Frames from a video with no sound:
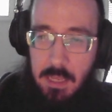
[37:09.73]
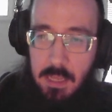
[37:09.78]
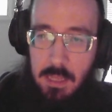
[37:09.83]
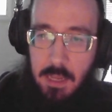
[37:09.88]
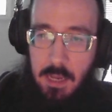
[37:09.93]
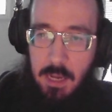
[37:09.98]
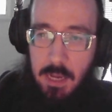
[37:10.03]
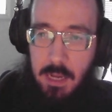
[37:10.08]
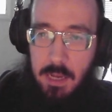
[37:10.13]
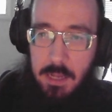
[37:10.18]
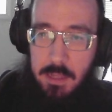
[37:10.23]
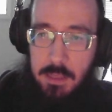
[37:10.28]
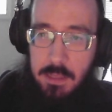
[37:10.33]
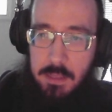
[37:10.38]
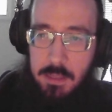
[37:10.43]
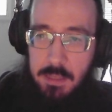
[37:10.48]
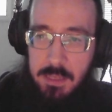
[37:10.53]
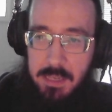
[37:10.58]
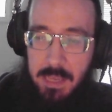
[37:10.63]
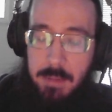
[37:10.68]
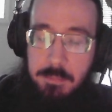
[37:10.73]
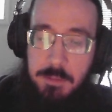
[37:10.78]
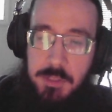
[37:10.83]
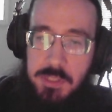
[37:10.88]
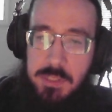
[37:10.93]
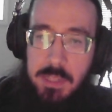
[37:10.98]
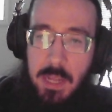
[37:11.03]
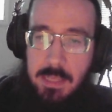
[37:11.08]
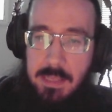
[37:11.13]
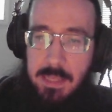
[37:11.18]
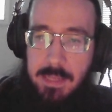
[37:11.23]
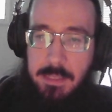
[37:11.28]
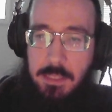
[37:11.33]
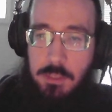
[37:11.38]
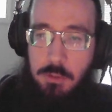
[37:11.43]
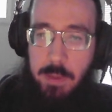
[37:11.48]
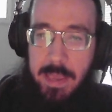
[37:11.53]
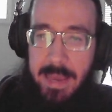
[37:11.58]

the game does not let you